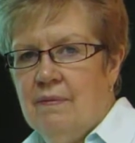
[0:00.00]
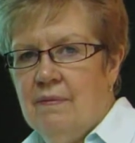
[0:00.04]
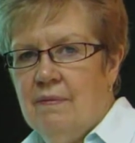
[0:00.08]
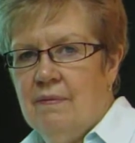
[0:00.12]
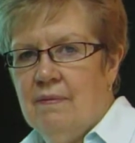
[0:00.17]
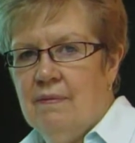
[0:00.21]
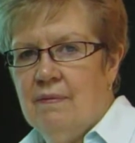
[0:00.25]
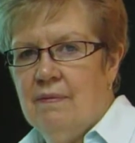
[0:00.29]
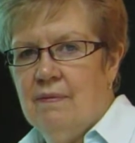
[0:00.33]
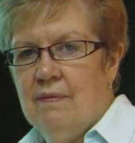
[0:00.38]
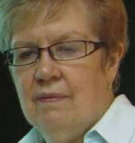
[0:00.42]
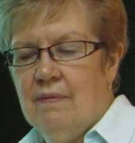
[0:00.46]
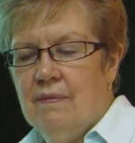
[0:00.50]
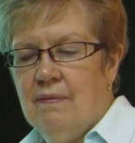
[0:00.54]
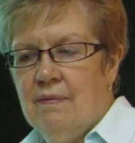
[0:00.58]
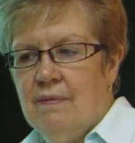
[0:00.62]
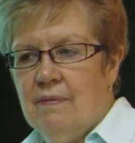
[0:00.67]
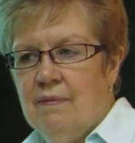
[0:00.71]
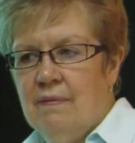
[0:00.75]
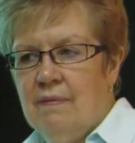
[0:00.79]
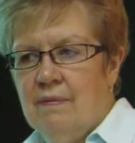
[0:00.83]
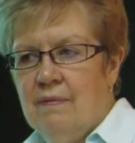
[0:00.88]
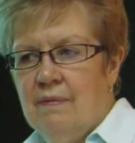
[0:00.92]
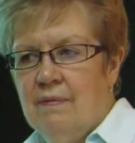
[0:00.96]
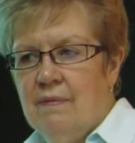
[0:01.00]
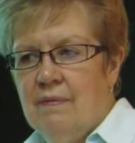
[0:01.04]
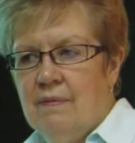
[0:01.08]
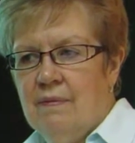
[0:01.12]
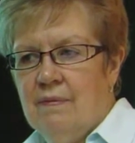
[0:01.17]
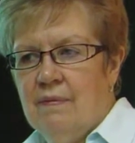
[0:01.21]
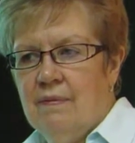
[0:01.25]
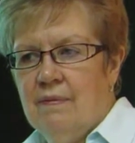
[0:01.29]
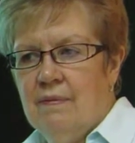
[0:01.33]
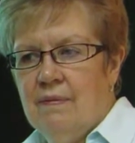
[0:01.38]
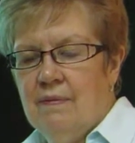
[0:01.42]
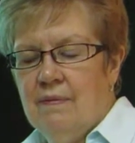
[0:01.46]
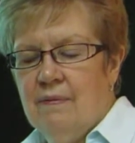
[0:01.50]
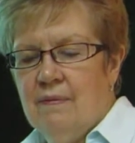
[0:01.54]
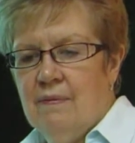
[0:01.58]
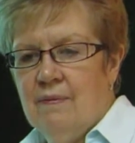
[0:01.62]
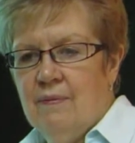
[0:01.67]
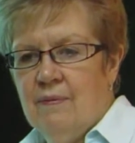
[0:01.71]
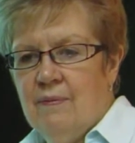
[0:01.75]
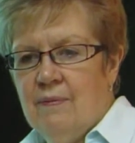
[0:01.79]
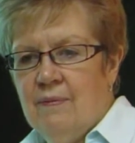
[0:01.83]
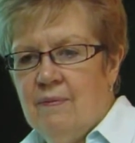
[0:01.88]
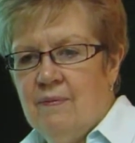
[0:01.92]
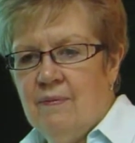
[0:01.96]

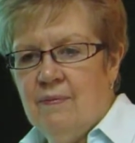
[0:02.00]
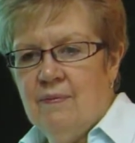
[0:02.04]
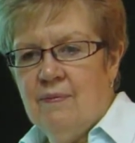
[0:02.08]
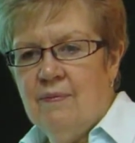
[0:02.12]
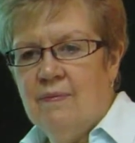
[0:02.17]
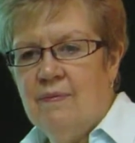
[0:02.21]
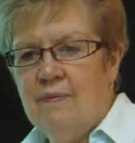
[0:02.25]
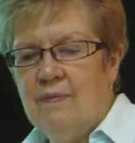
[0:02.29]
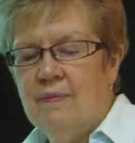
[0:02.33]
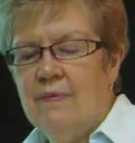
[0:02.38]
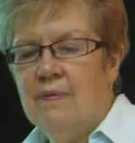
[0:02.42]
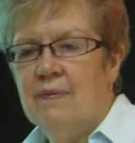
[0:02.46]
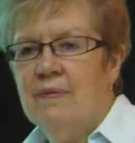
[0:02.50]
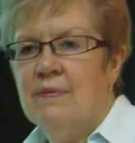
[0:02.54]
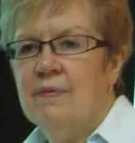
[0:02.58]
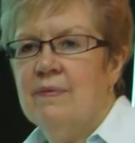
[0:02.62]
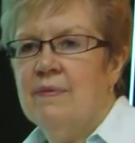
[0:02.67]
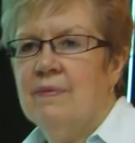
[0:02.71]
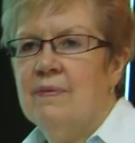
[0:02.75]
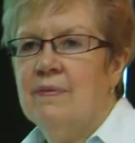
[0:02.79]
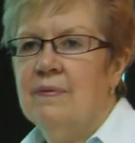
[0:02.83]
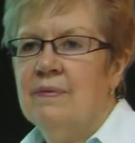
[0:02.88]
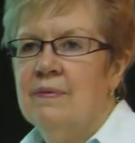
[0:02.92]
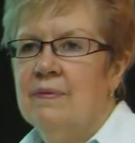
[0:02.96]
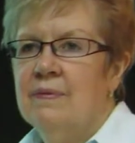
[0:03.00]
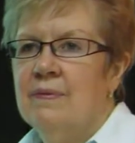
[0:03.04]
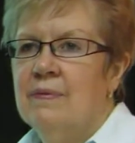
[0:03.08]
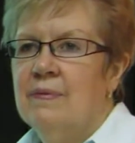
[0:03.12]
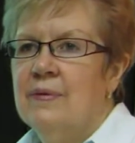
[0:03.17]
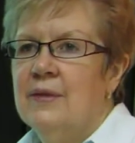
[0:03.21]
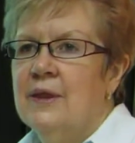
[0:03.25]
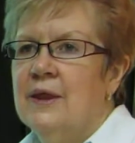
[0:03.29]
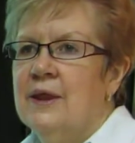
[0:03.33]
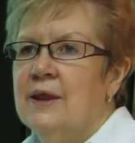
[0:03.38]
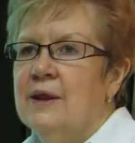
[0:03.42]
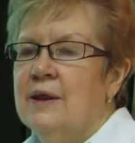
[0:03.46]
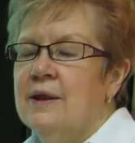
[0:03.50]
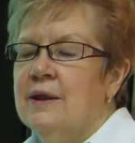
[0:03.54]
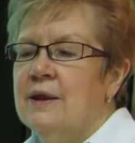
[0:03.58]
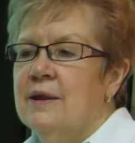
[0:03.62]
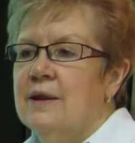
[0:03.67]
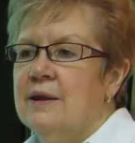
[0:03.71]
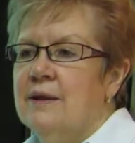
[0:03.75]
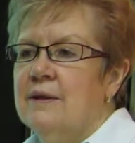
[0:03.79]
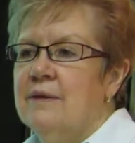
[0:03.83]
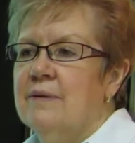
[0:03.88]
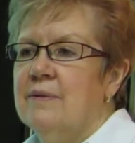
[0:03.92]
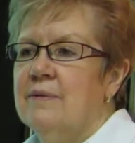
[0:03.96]

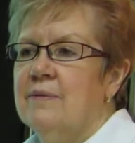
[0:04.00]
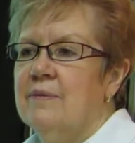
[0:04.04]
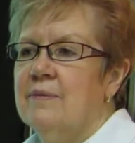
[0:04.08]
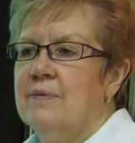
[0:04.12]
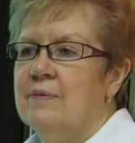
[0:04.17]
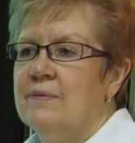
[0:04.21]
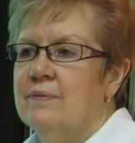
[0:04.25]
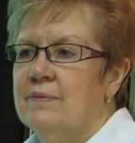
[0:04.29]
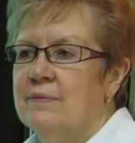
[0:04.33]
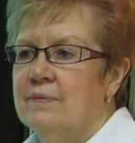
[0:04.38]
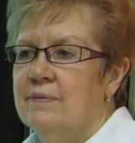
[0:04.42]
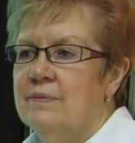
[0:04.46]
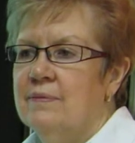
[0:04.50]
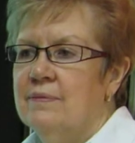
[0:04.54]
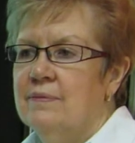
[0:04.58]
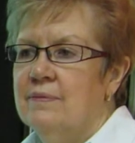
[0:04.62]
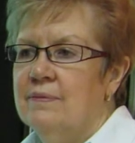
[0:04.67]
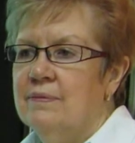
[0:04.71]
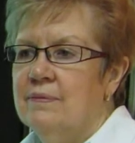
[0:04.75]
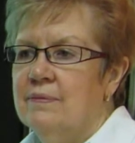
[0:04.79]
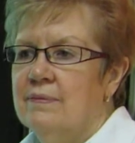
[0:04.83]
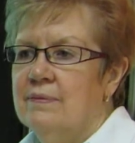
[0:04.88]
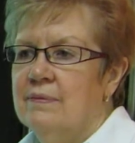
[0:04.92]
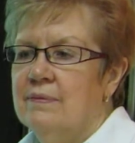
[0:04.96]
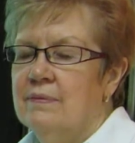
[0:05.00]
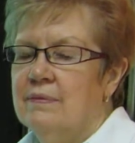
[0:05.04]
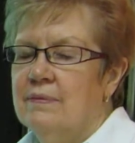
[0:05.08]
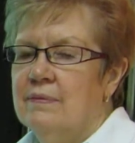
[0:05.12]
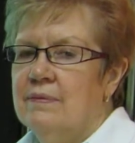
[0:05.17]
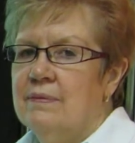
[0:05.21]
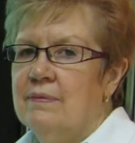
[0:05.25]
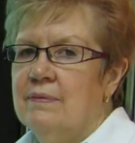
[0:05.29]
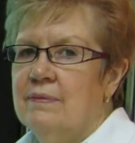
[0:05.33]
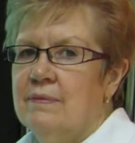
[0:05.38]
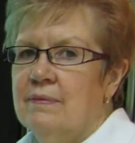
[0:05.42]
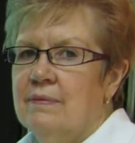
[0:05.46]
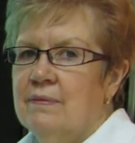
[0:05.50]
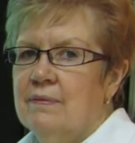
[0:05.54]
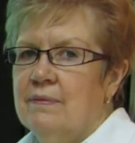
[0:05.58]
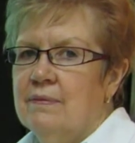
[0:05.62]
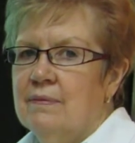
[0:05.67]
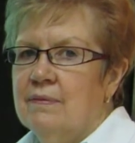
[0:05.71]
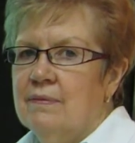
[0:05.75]
(silent)